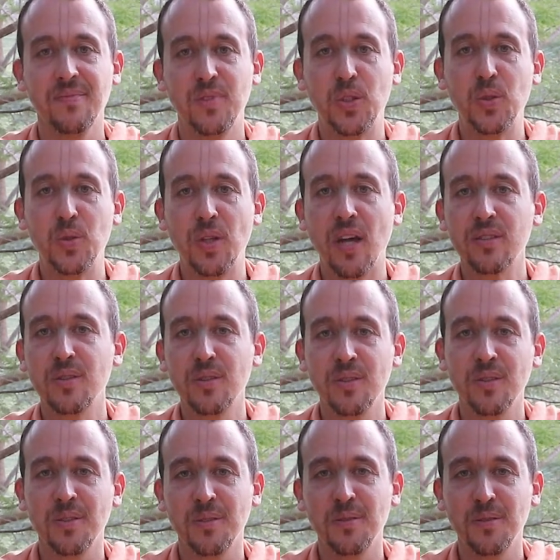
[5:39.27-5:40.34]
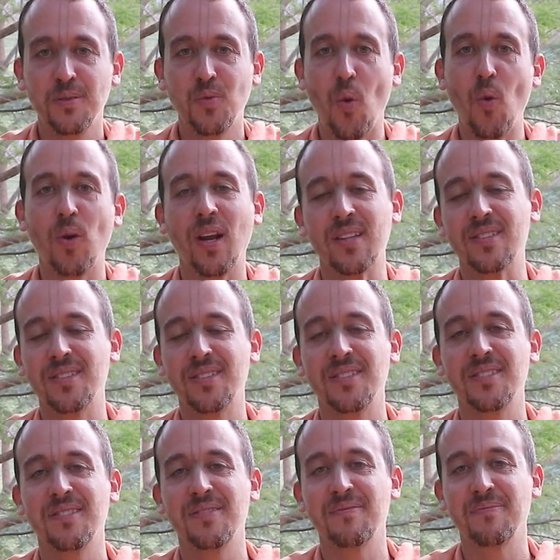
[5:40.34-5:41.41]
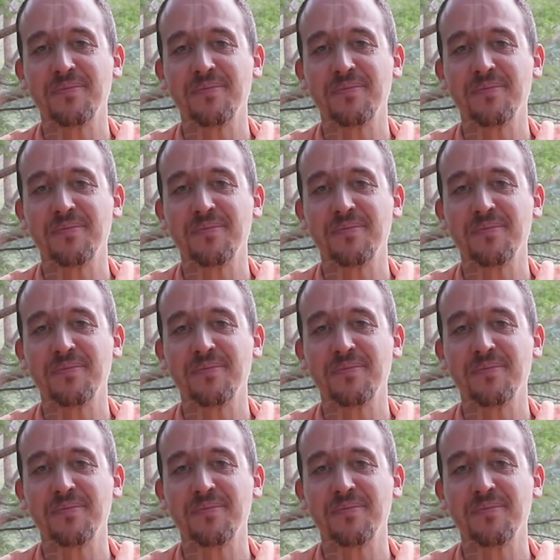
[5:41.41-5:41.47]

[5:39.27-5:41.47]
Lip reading: See you next fortnight.